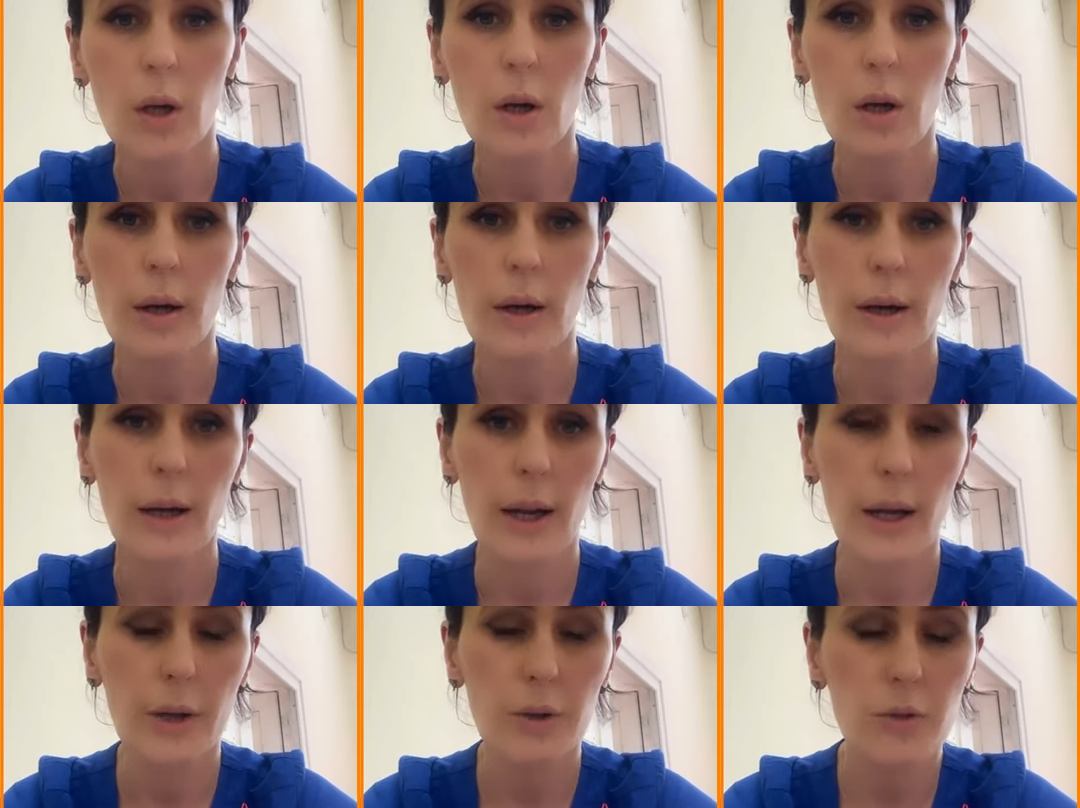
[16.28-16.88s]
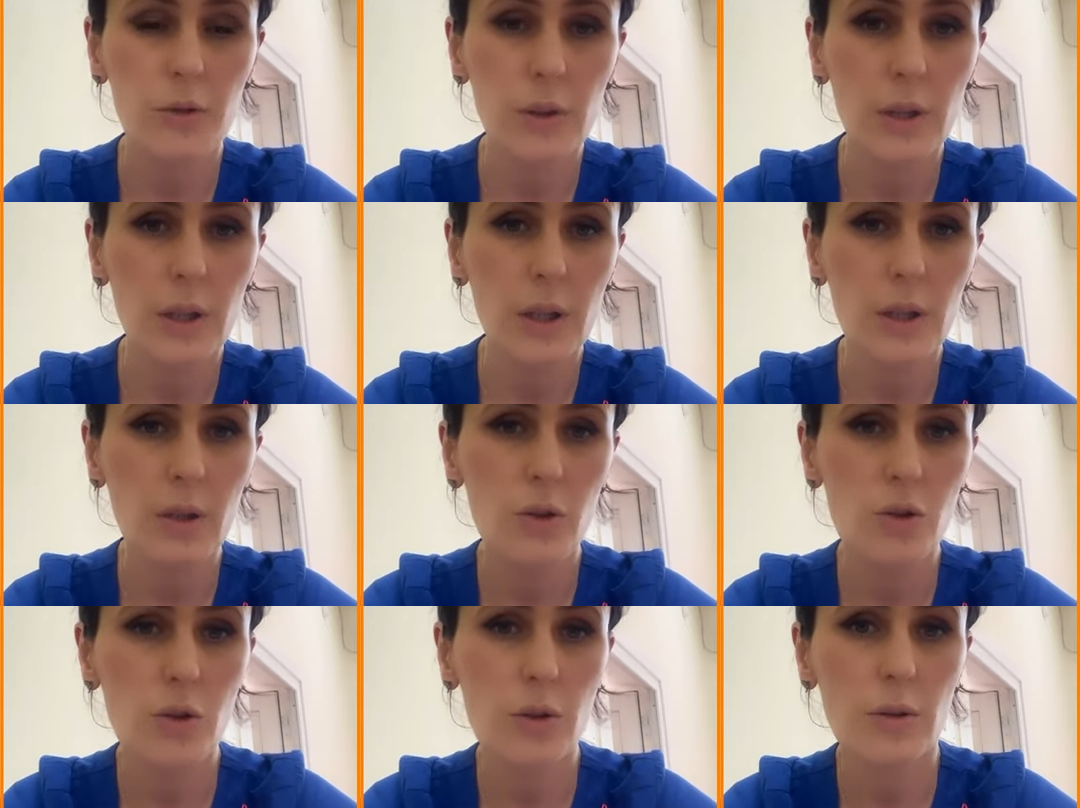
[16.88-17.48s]
electric
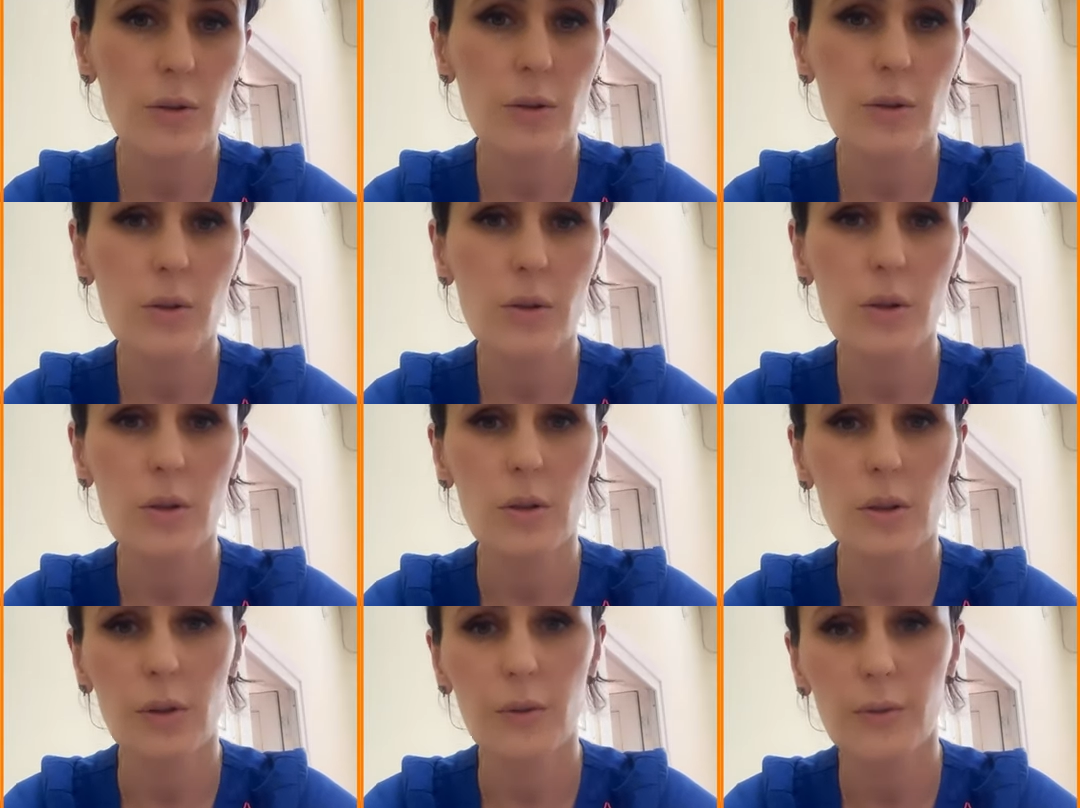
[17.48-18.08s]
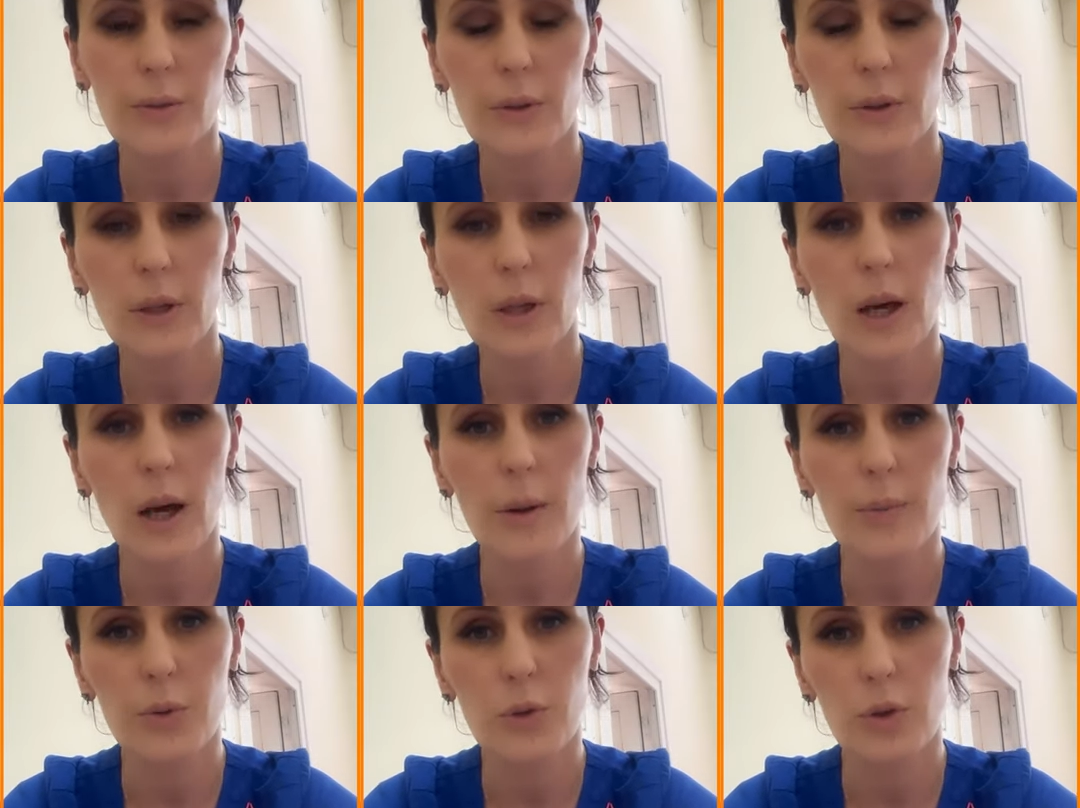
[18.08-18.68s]
injuries, different
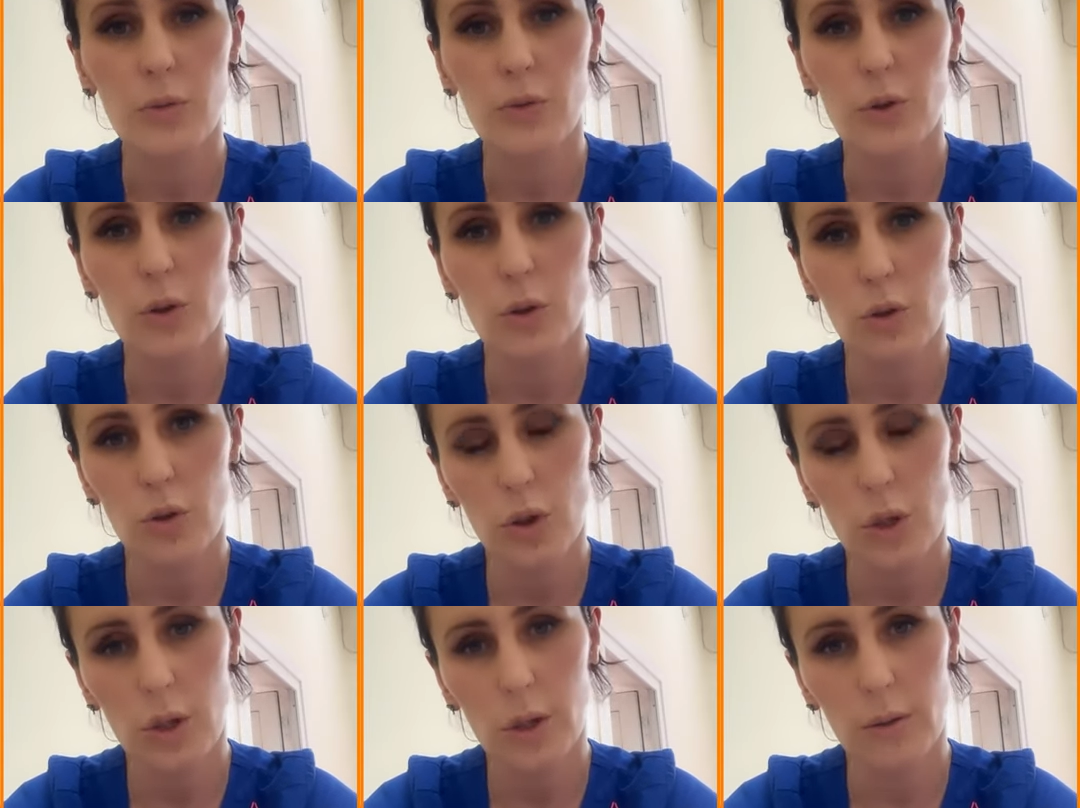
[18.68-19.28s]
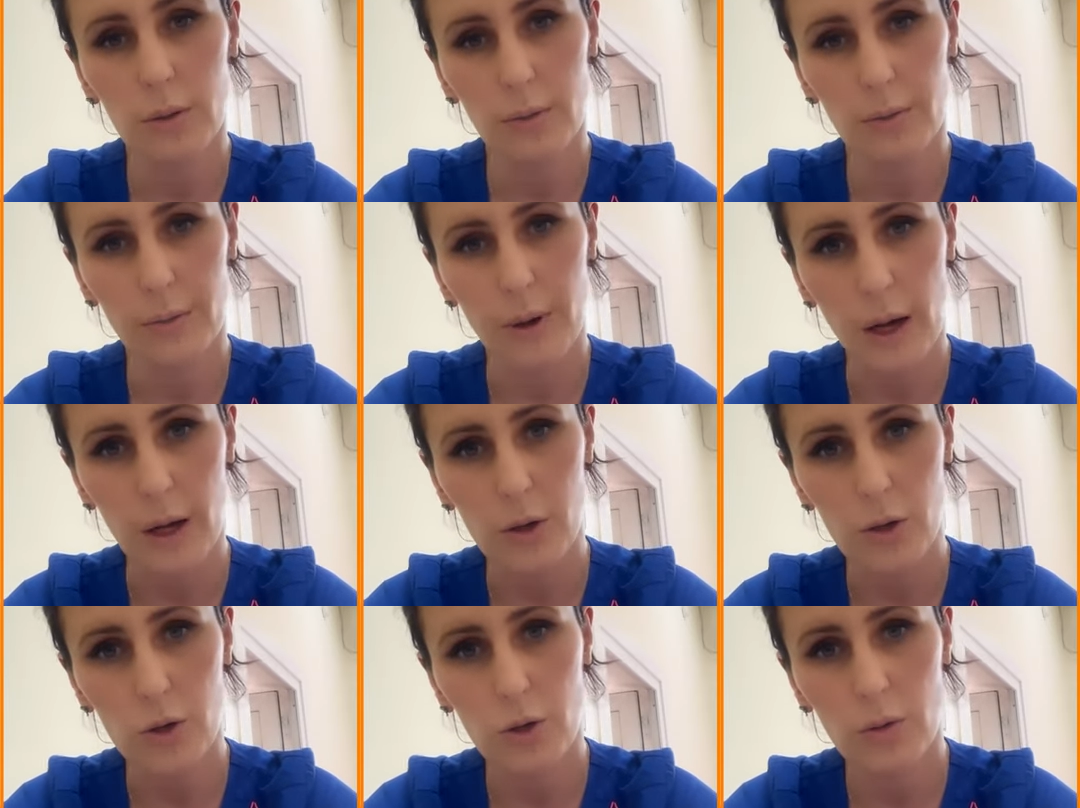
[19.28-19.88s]
types of surgical
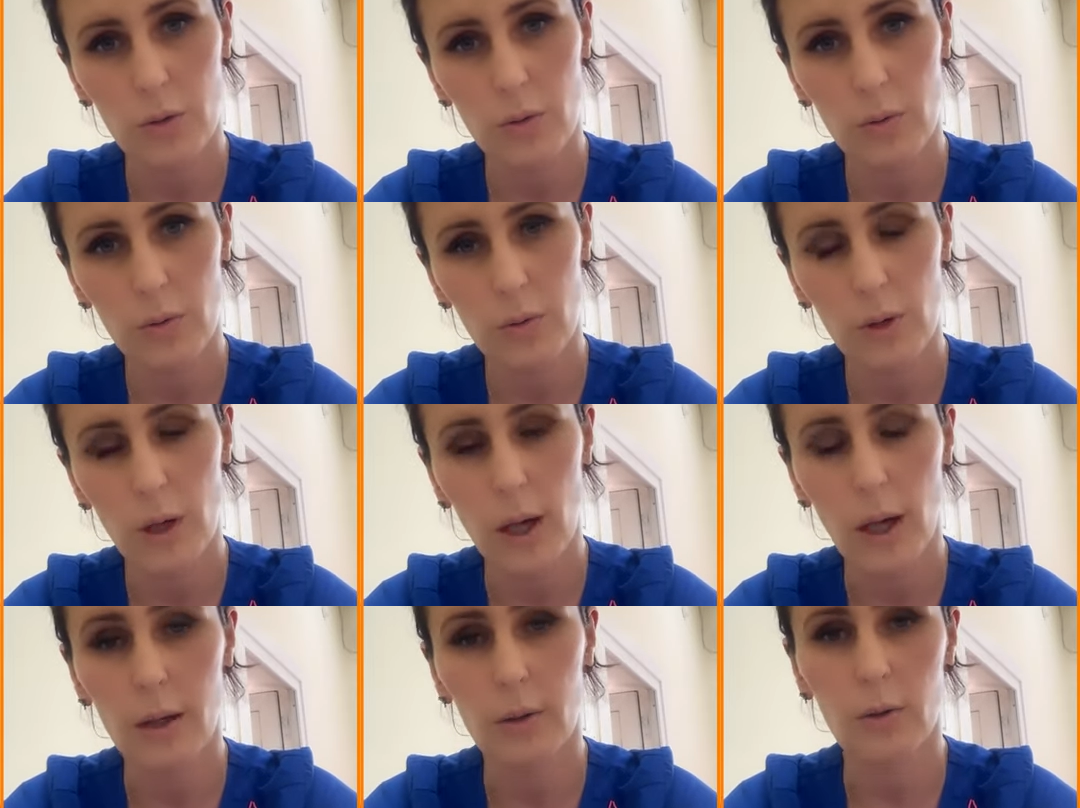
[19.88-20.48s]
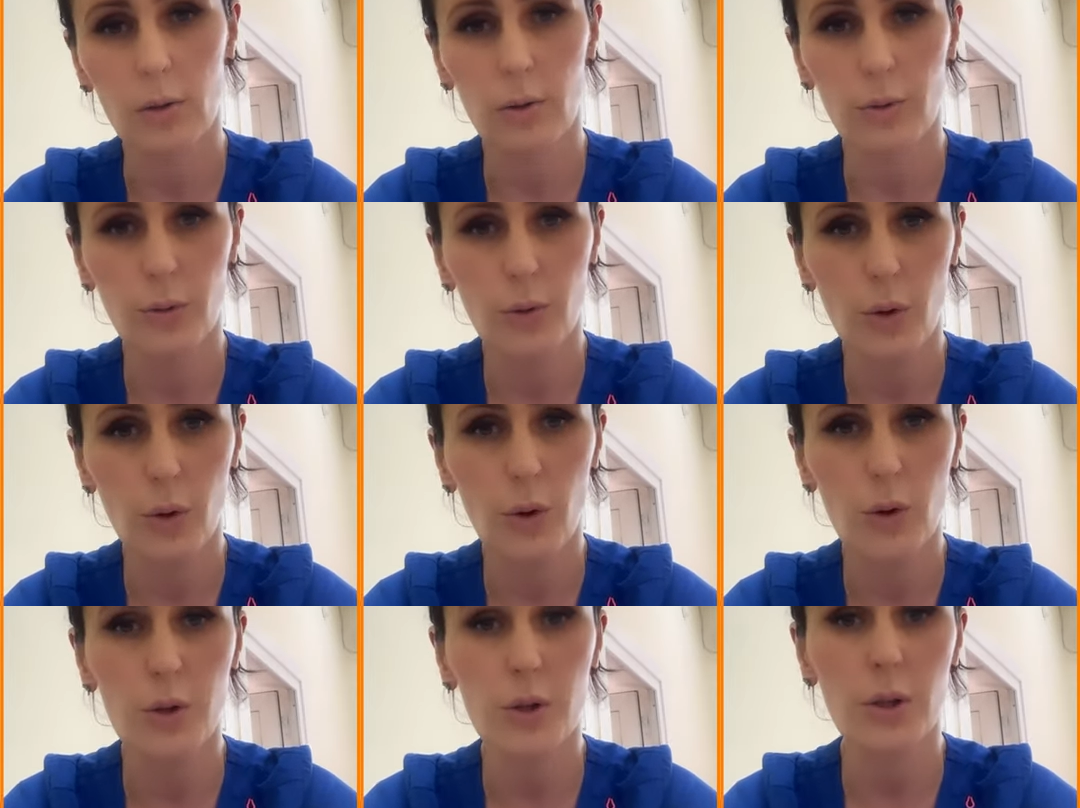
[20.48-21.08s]
infection, and of
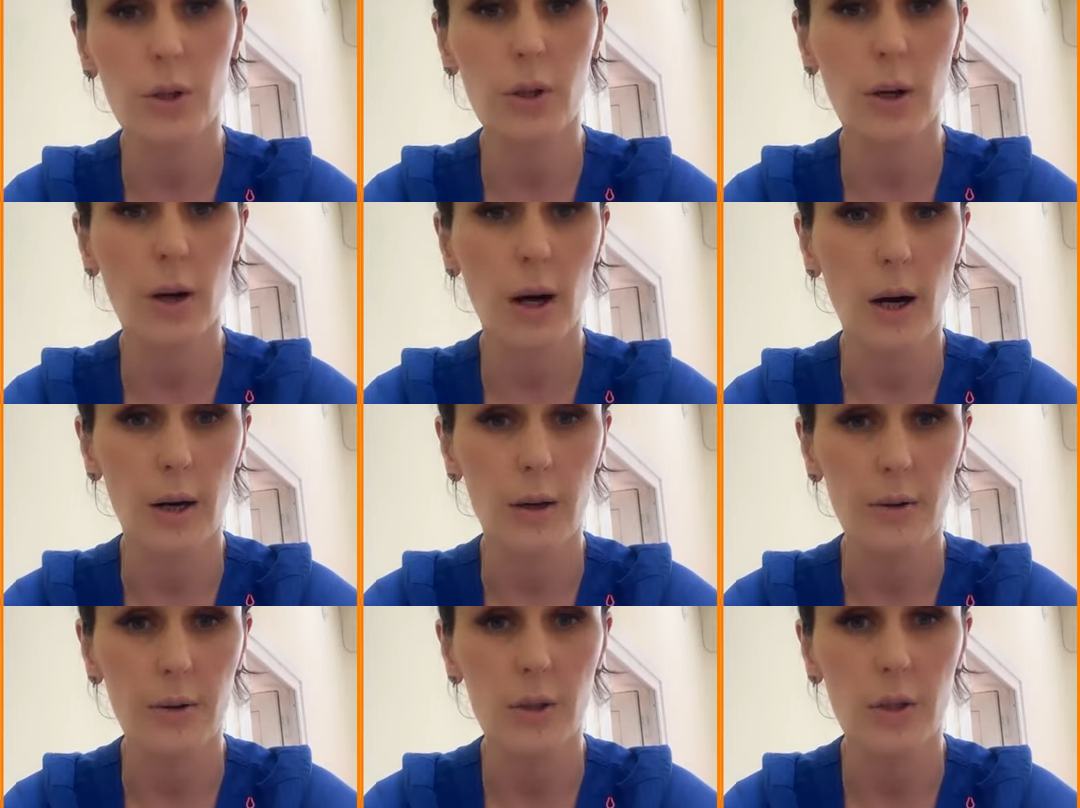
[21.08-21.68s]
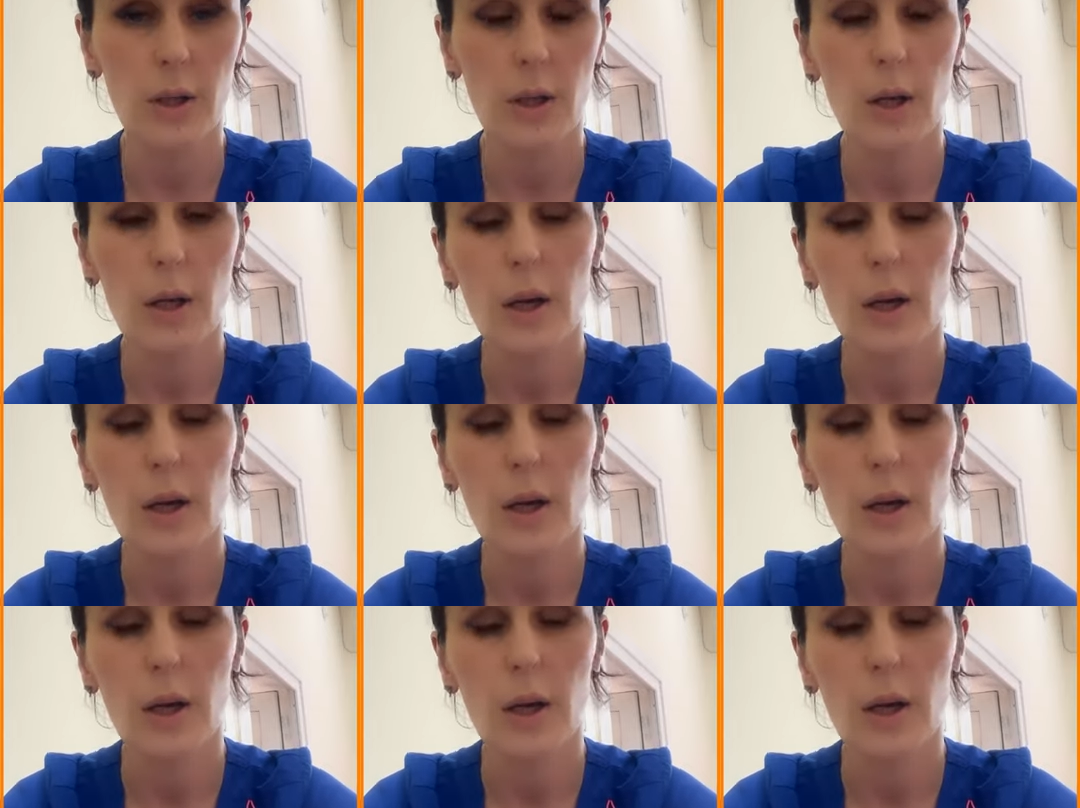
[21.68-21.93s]
course scars.